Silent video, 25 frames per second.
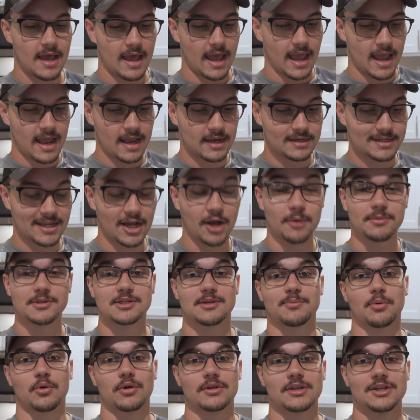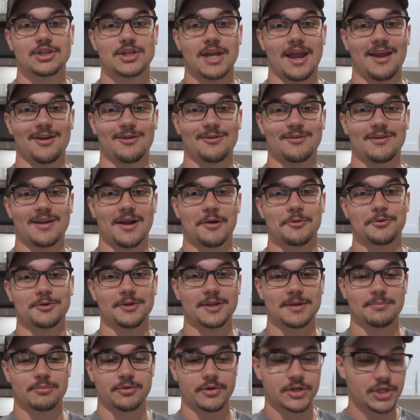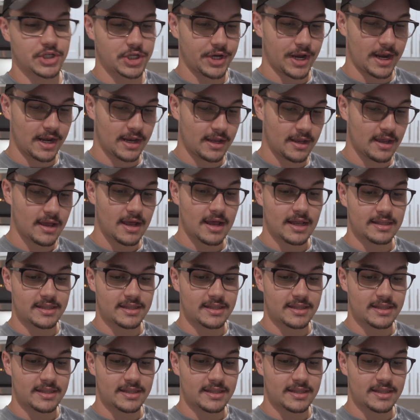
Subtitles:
and it helps support the channel, and I really appreciate it.